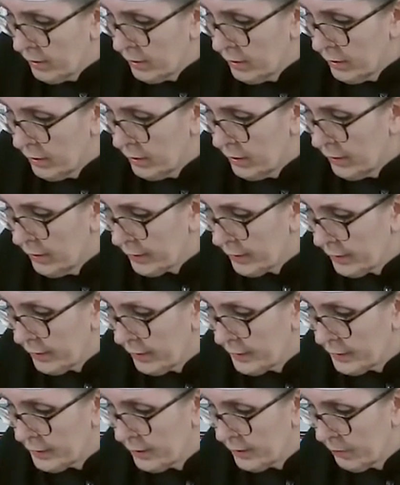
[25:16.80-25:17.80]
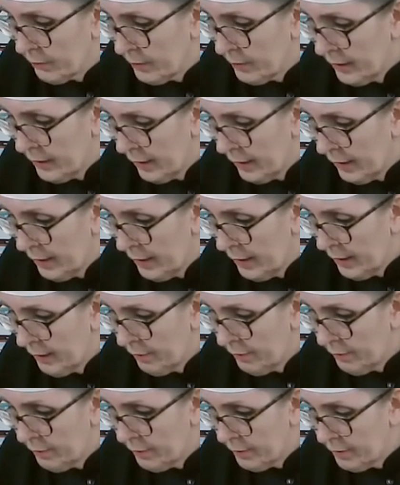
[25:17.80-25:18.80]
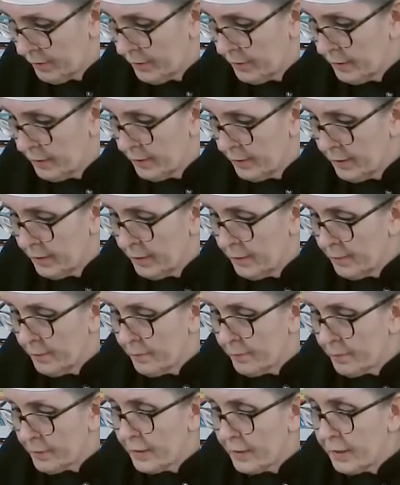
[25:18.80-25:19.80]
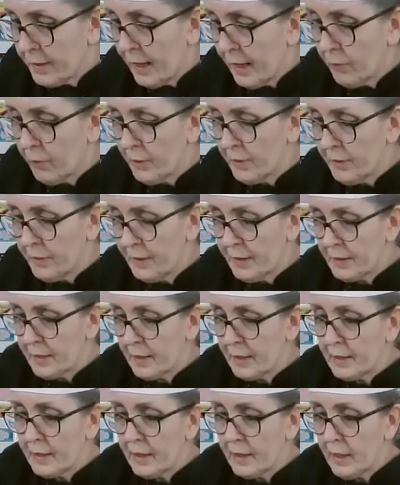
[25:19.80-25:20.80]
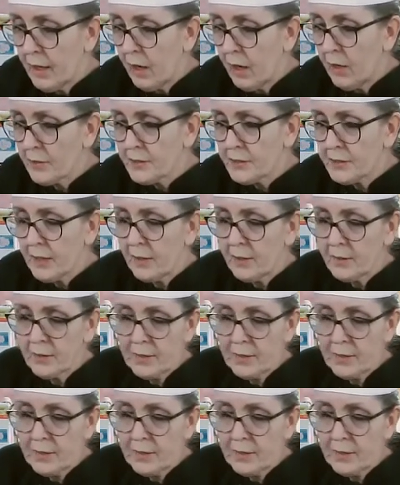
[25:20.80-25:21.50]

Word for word: Okay, so we have, now one thing that also that I